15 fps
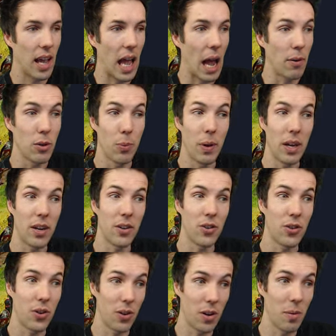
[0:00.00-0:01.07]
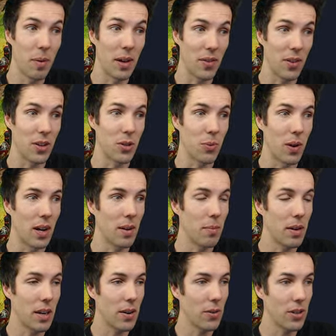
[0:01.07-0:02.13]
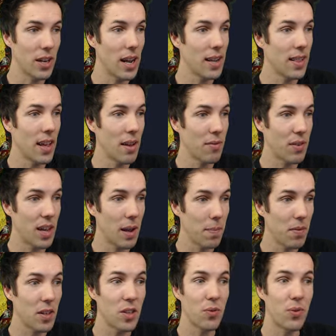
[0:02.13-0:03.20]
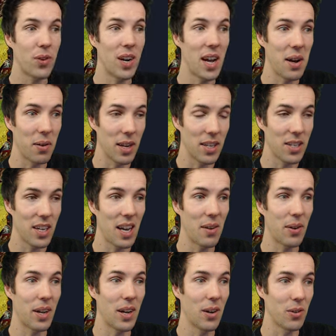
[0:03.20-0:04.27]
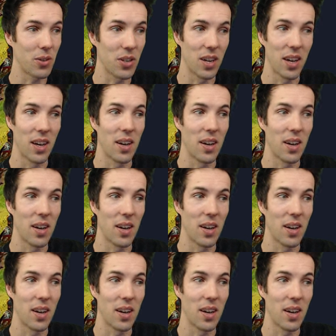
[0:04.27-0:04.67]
I was a bit concerned about this one, but it looks like they have kept this for now. Let's see how it goes.